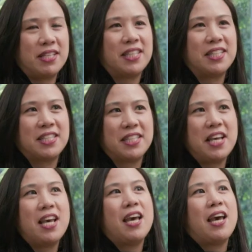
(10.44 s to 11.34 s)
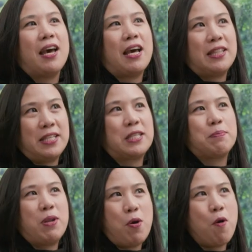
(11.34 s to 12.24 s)
this is this
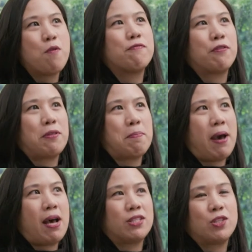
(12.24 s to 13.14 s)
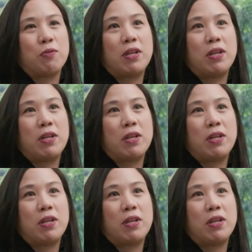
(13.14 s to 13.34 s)
has been home for the past